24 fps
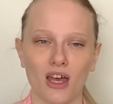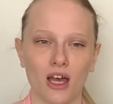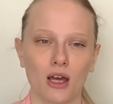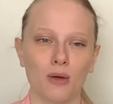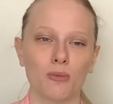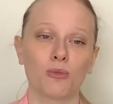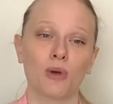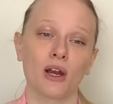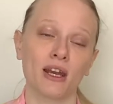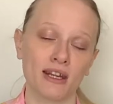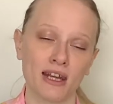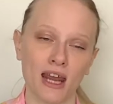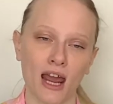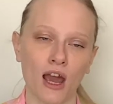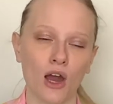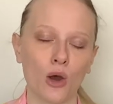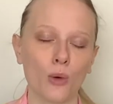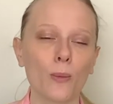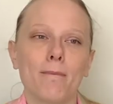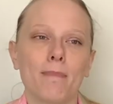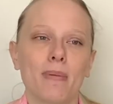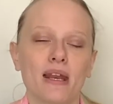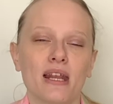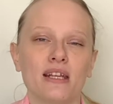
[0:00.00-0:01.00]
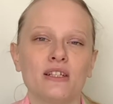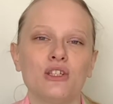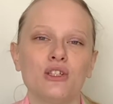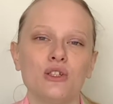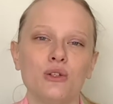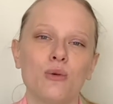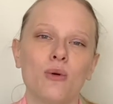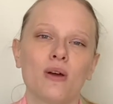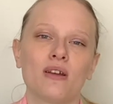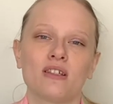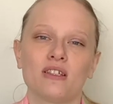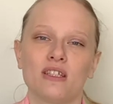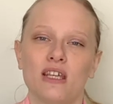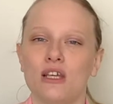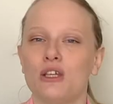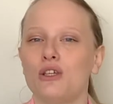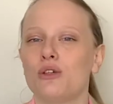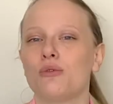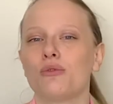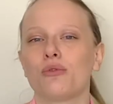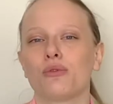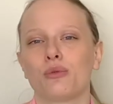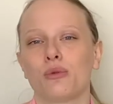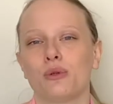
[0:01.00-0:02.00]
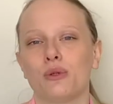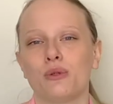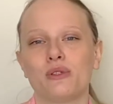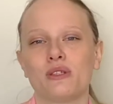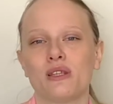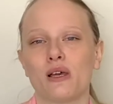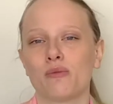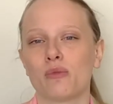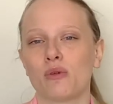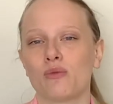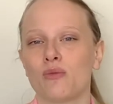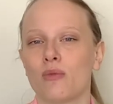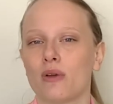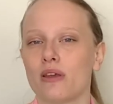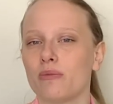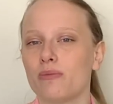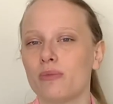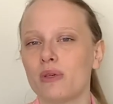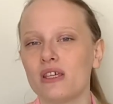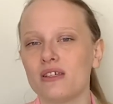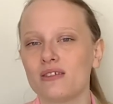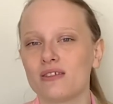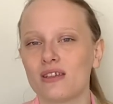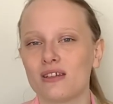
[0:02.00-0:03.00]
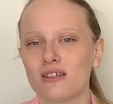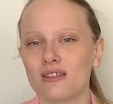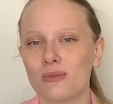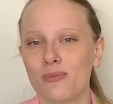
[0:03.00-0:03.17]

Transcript: right now, but I do want to take you through some of my pieces,